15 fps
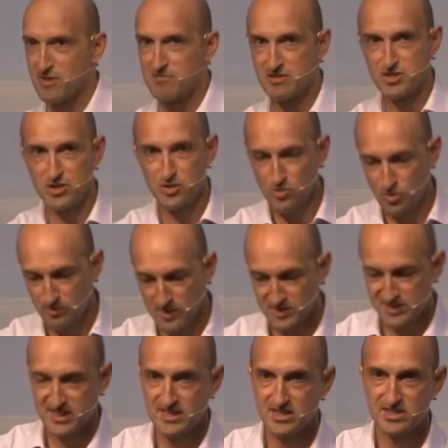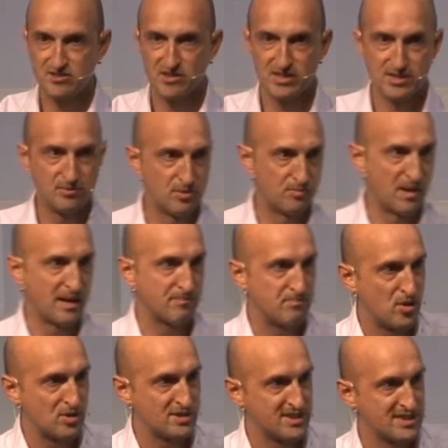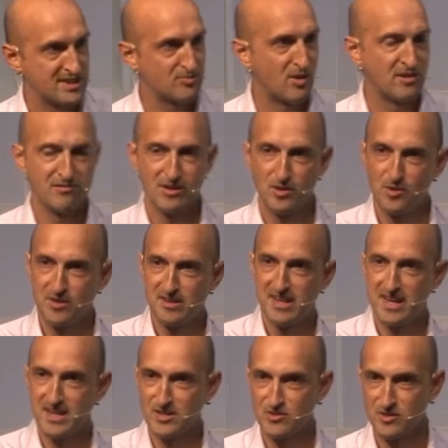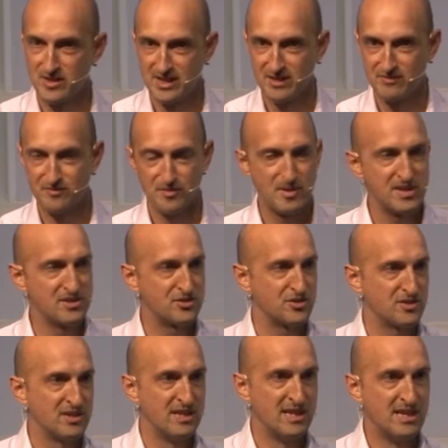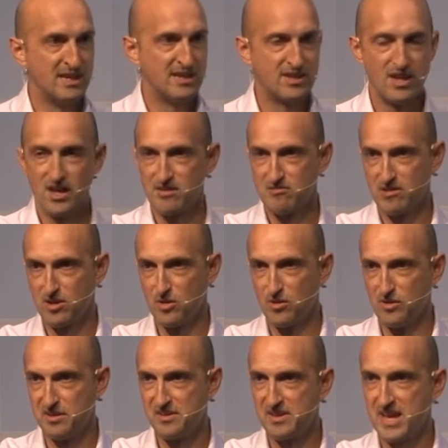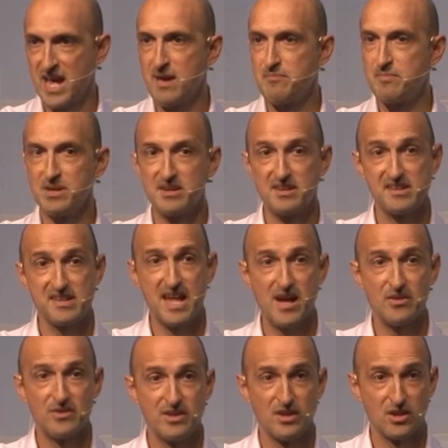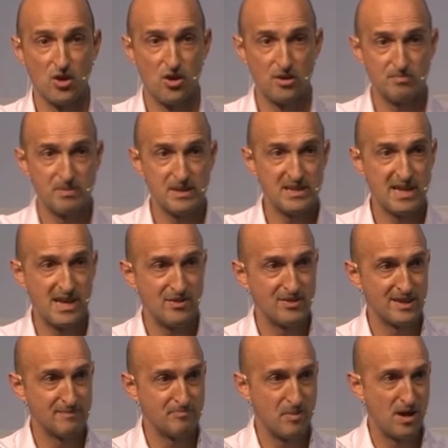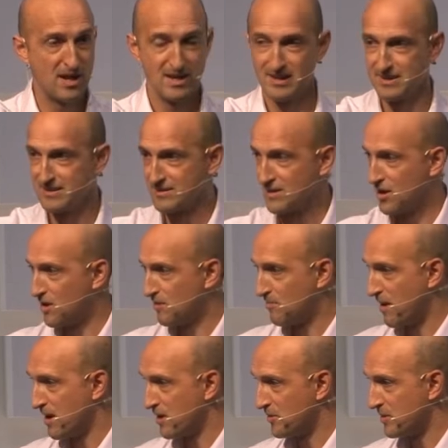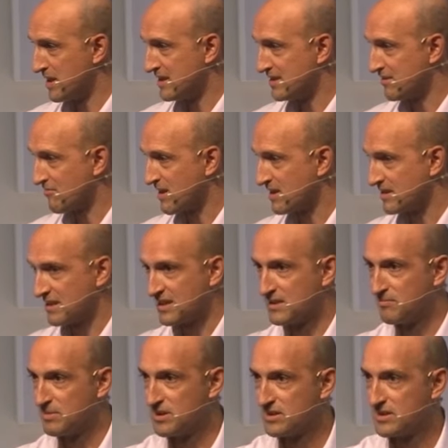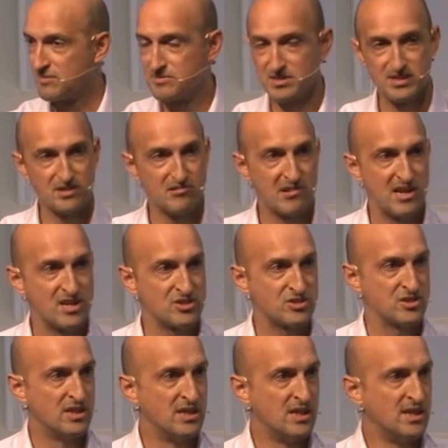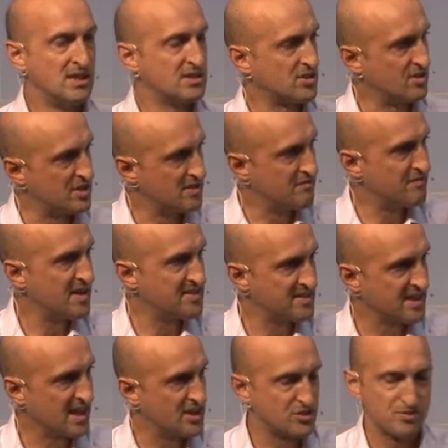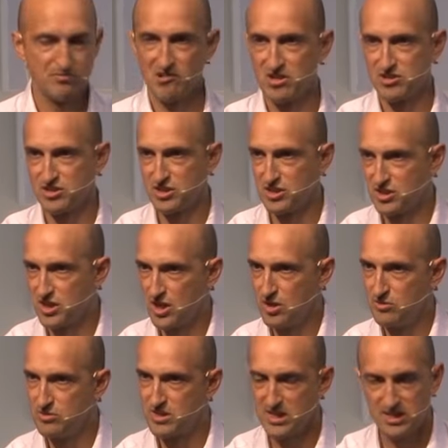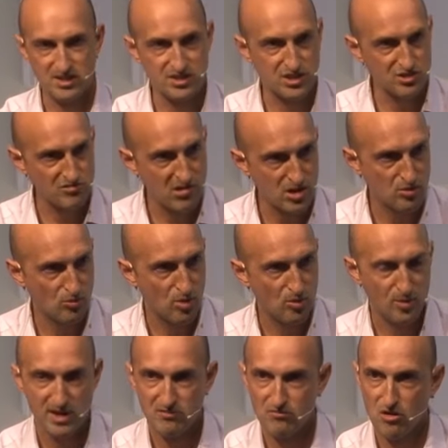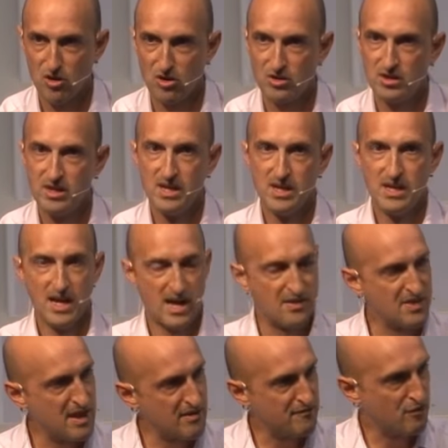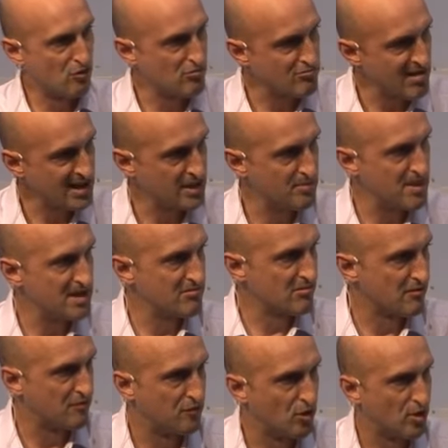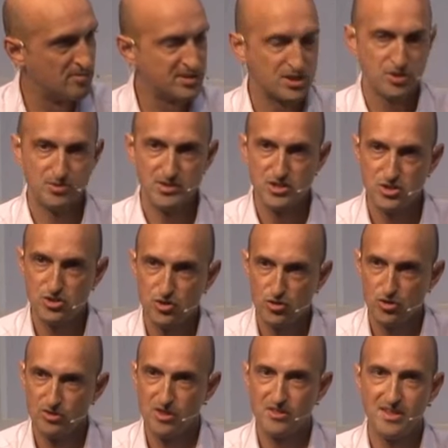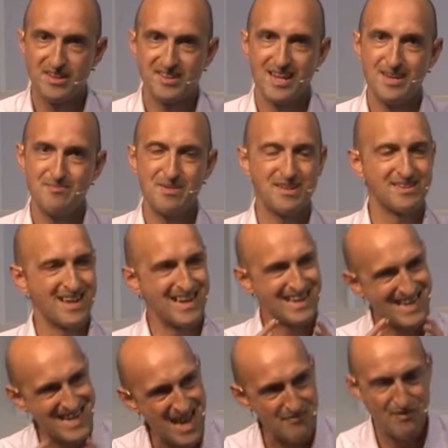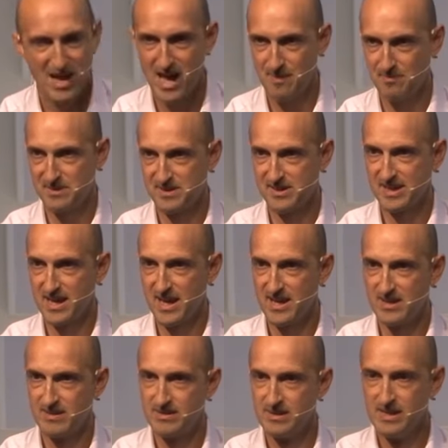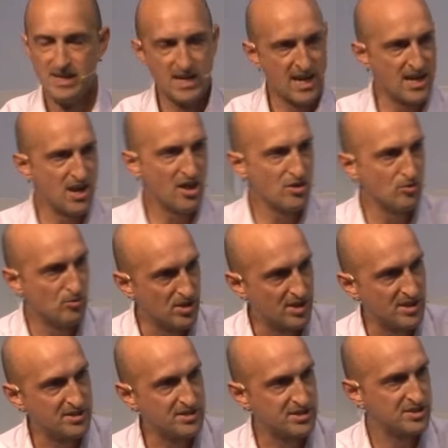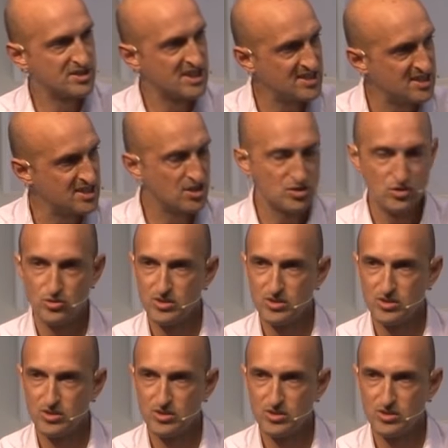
there are two almost indestructible black boxes. One records the electronic information. The other records the ambient sound in the cockpit, how the pilot and co-pilot were interacting in the build-up to the crash. So the investigation branch can go deconstruct what went wrong and therefore recommend reforms to ensure that the same mistake never happens again. In other words, this is an